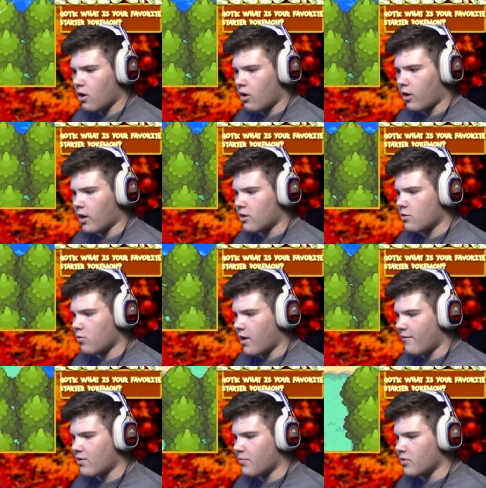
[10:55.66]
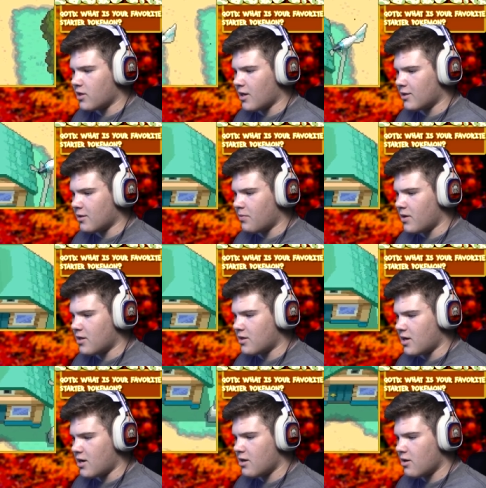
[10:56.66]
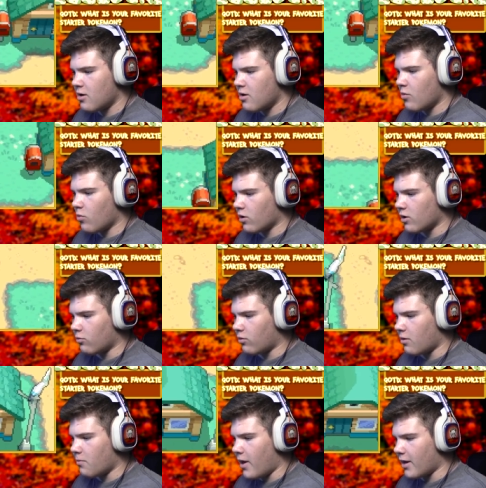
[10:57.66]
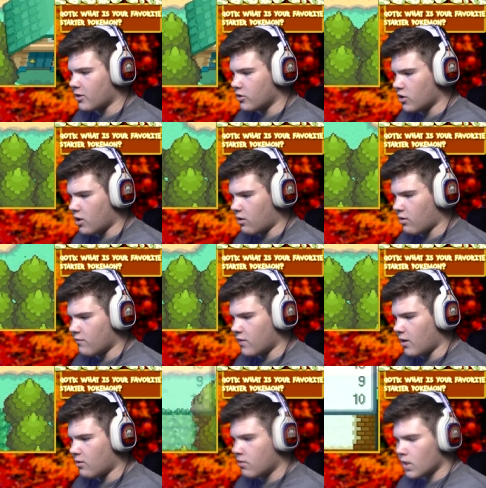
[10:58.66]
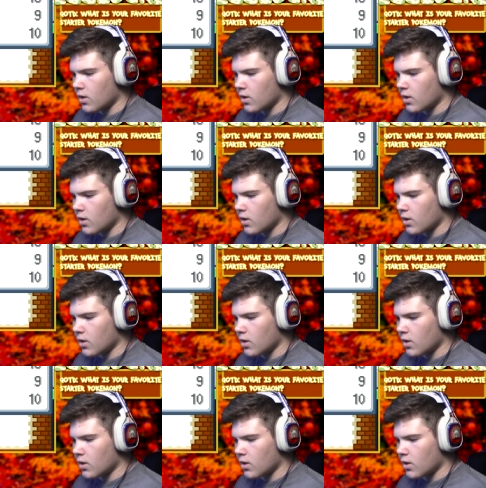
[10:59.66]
Alright, so we'll have to put that in the PC. We're gonna run back to Cherry Grove now.